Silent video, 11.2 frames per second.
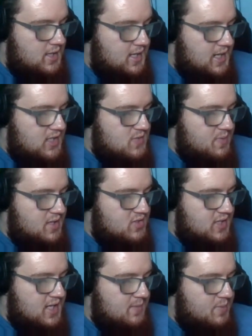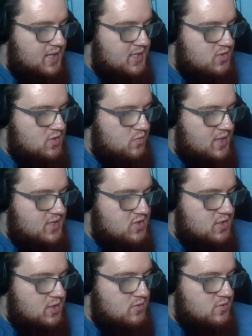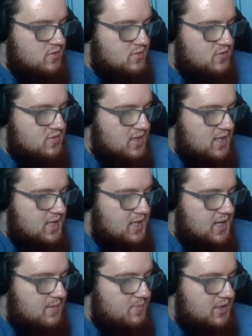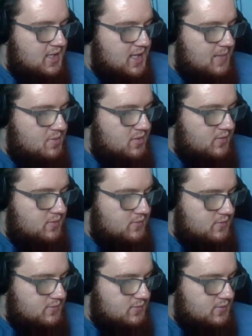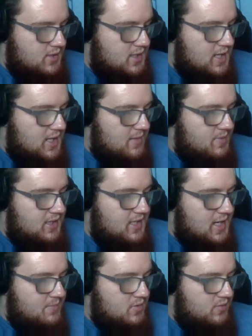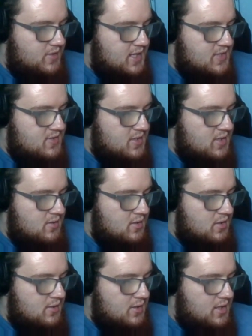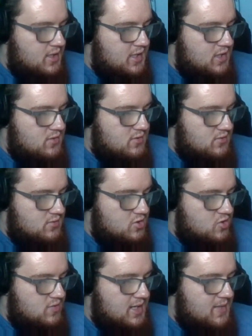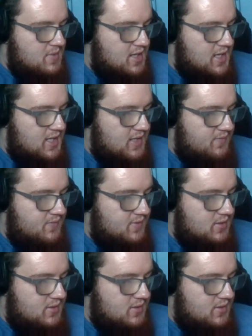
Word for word: Xbox Game Pass Quest users have been capital have been capitalizing on a stream of